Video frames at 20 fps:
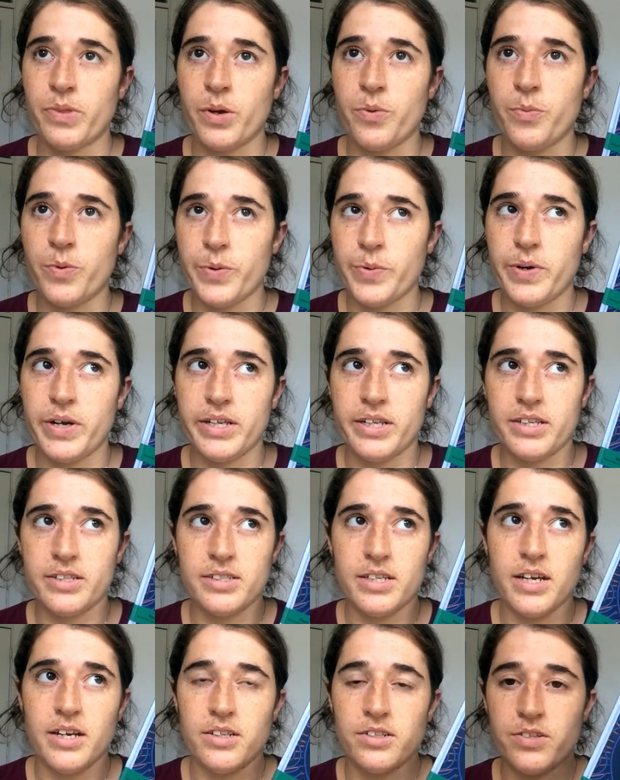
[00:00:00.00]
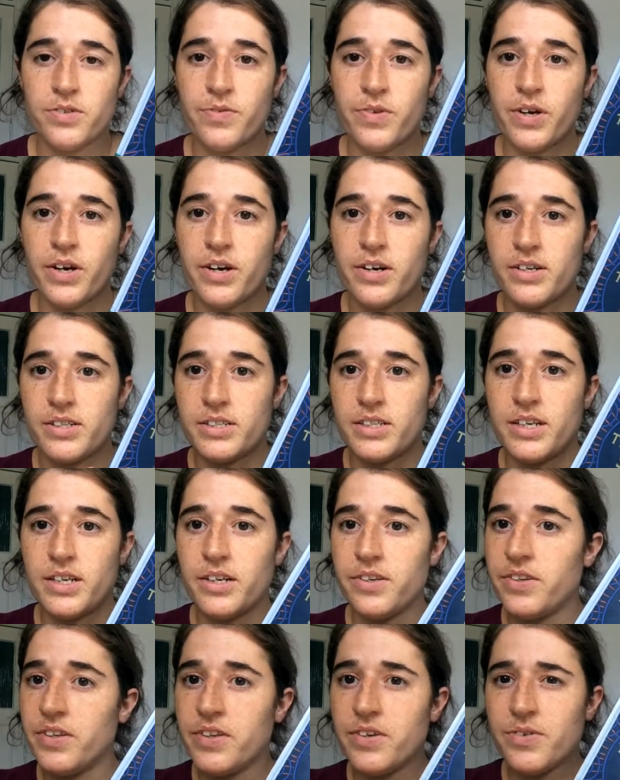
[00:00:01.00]
we read The Silence of the Girls, and
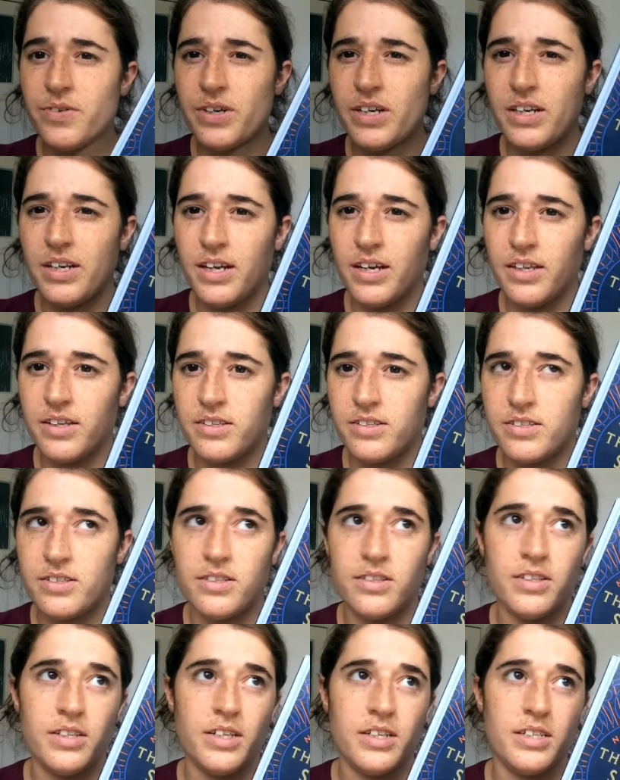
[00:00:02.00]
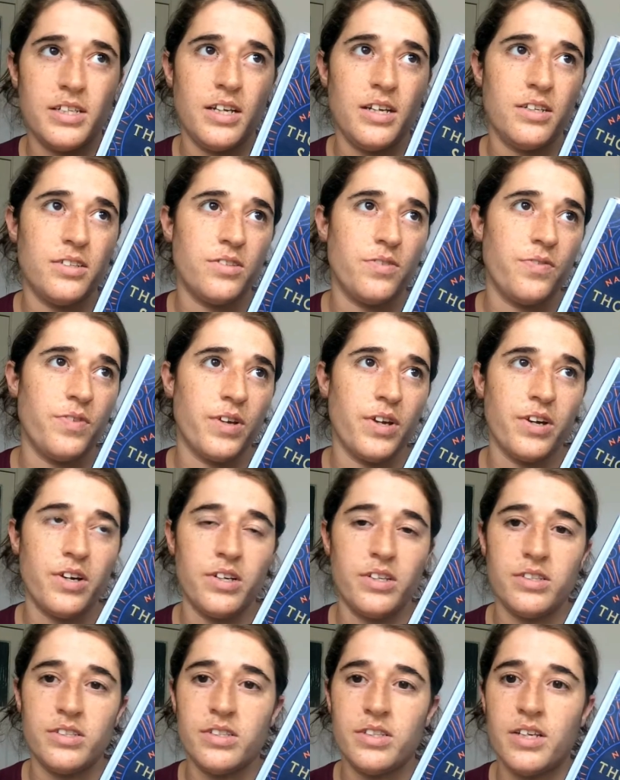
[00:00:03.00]
I didn't really like the Silence of the
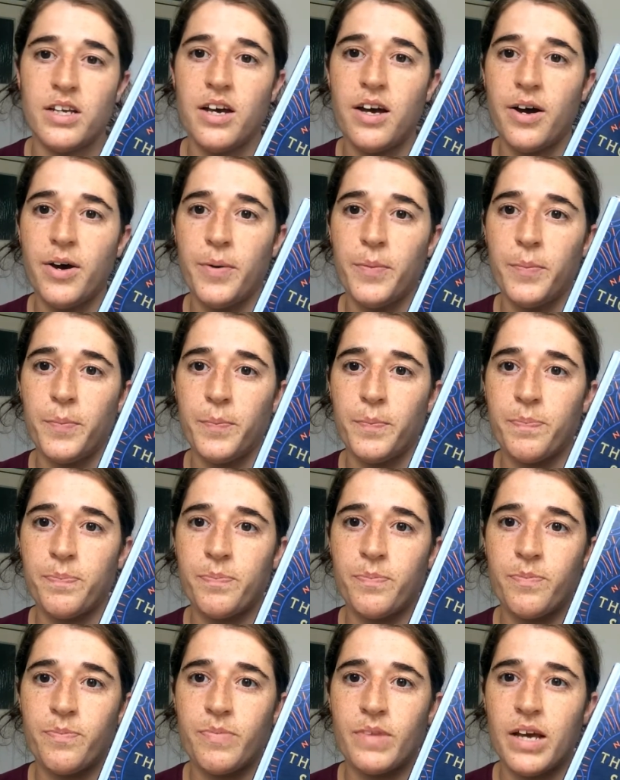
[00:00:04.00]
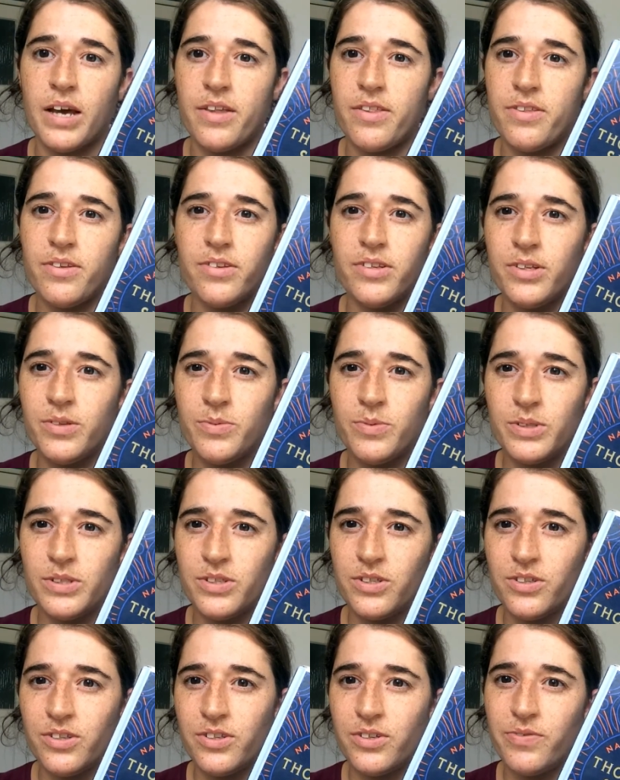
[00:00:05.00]
Girls. I thought it was
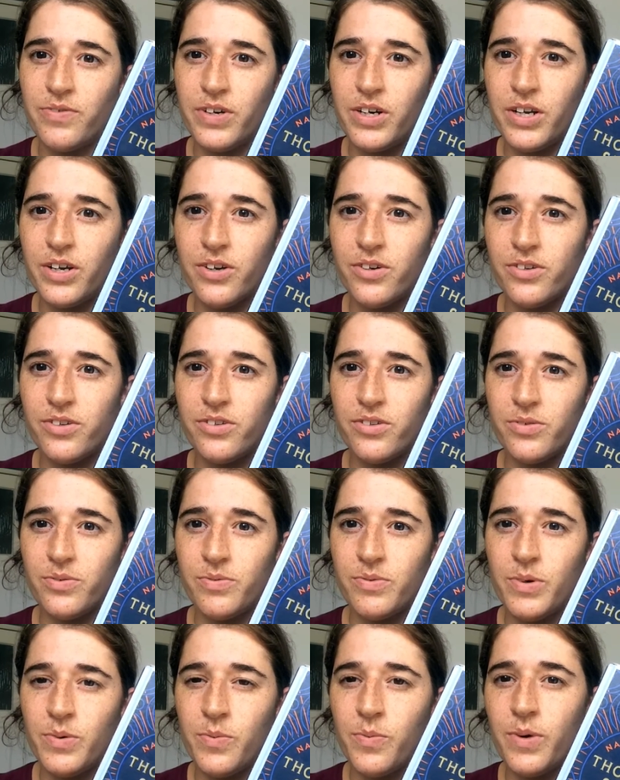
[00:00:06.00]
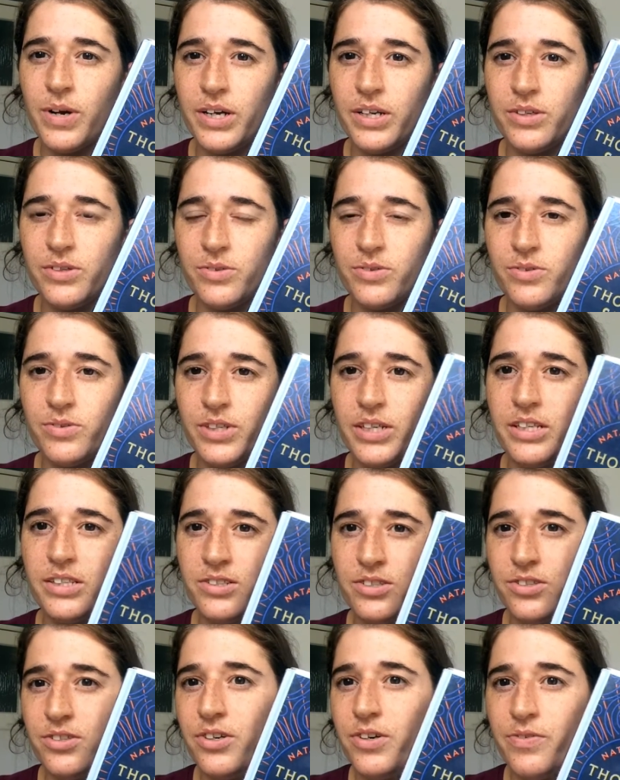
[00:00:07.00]
not a very good way to tell the
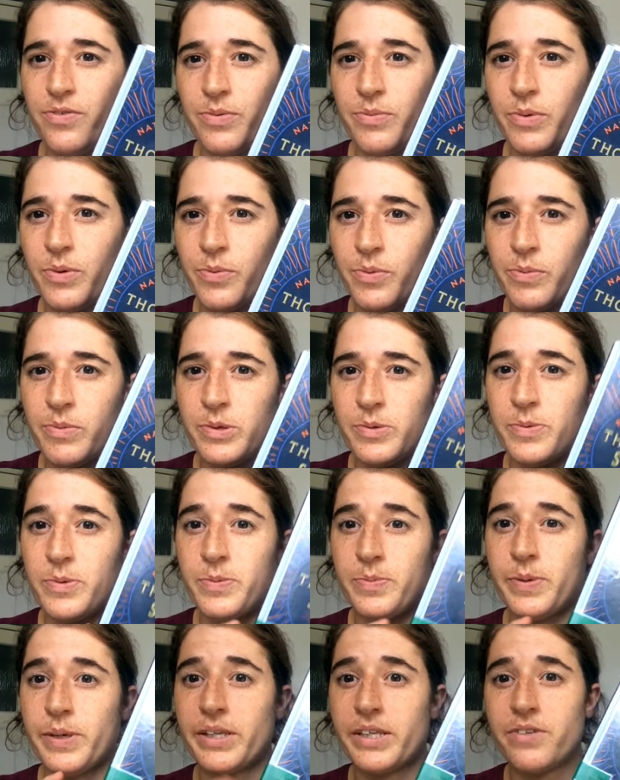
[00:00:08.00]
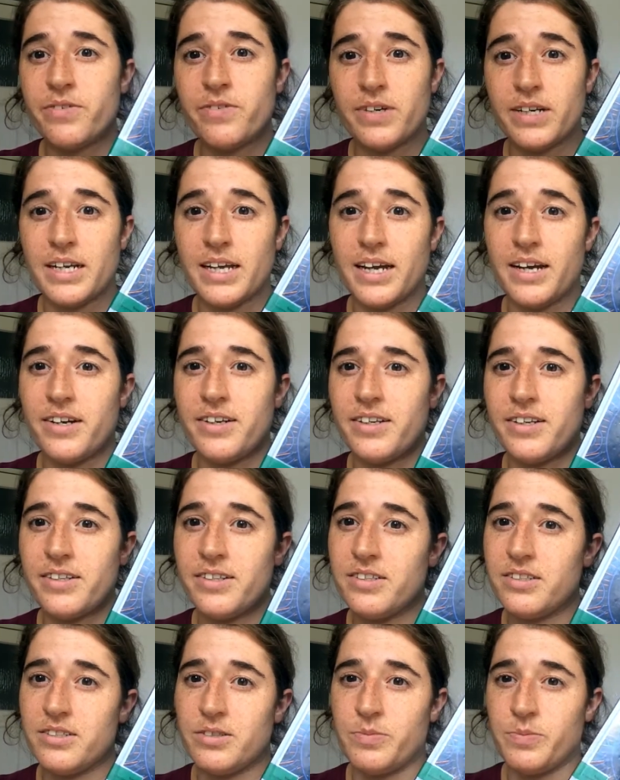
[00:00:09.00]
story from the women's perspective, and I heard that
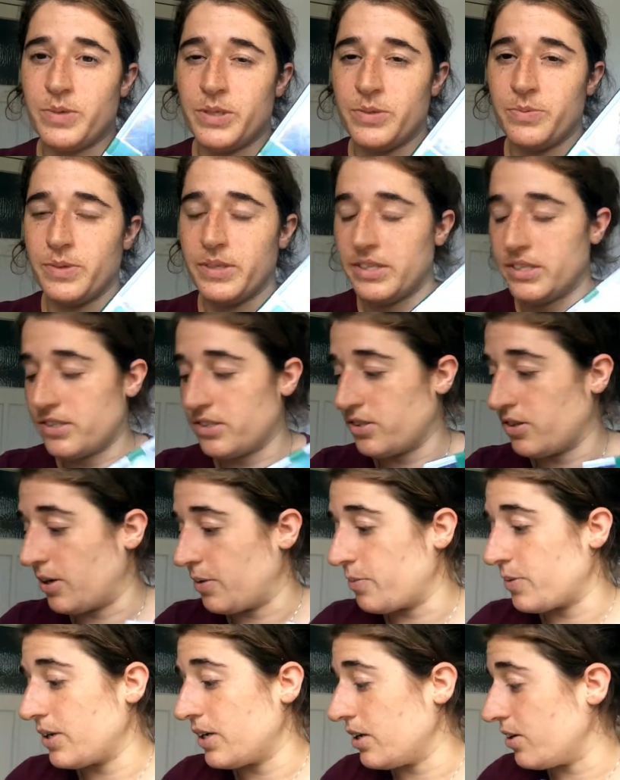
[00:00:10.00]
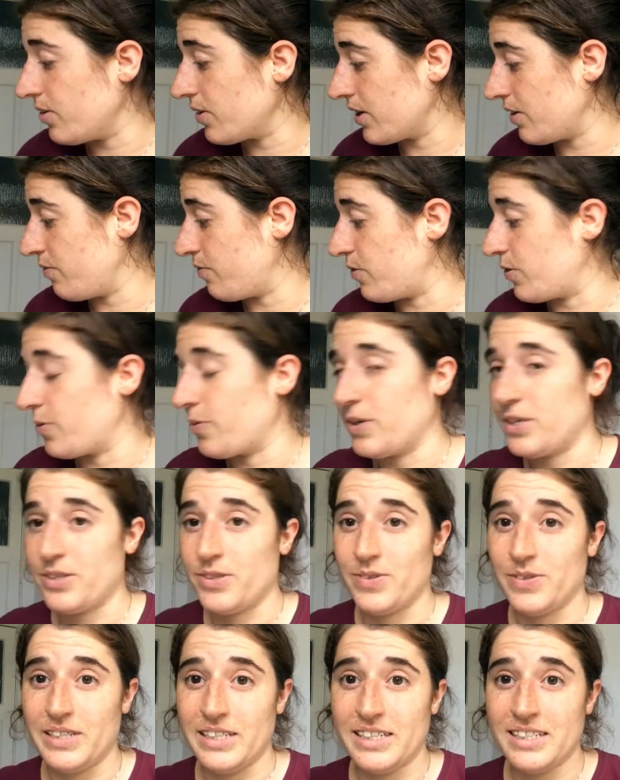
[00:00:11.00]
this is much better, so I'm really looking forward
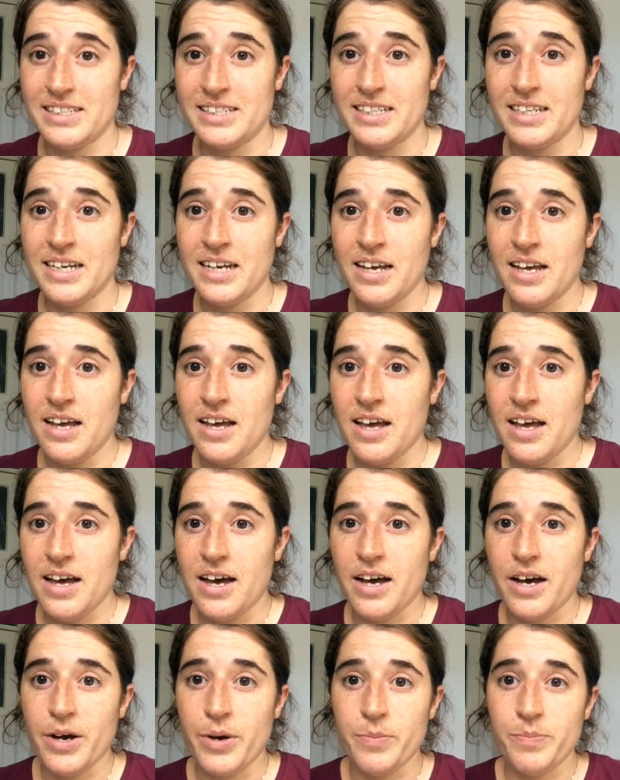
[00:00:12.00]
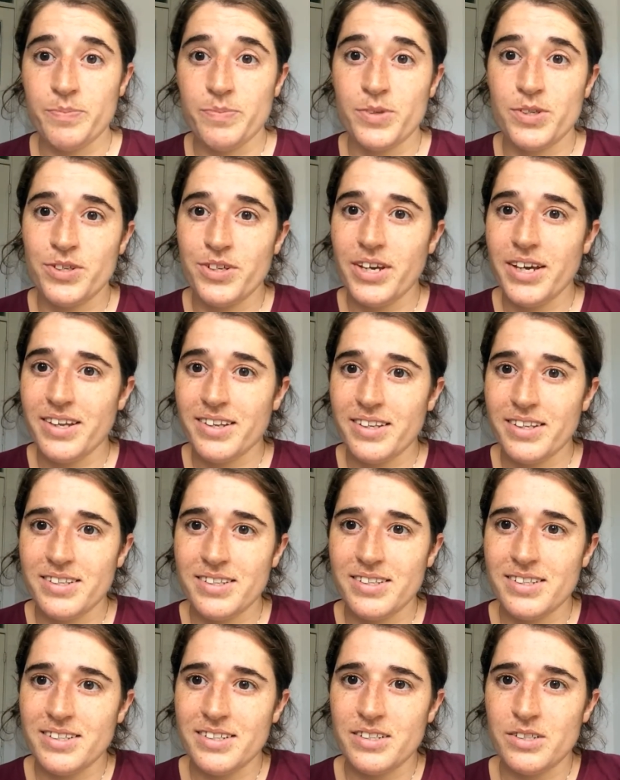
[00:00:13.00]
to it. So yeah,
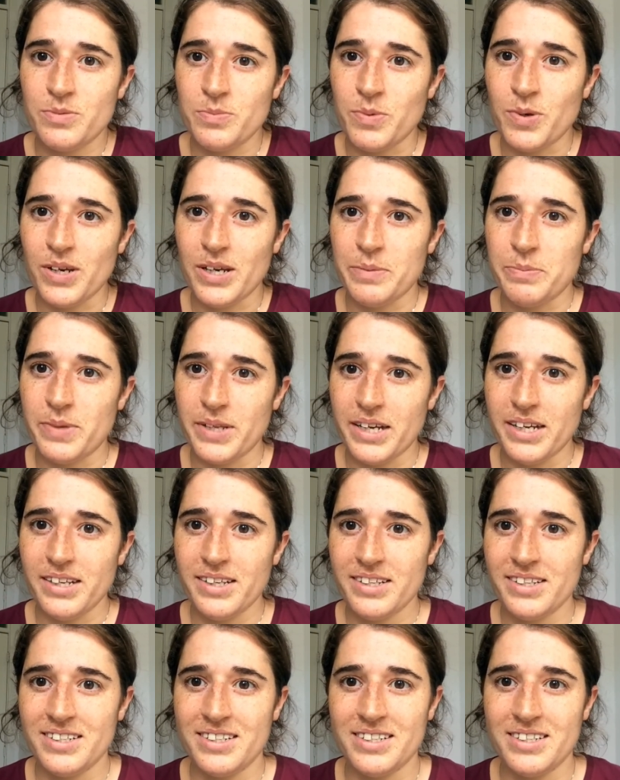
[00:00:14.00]
that's a small update,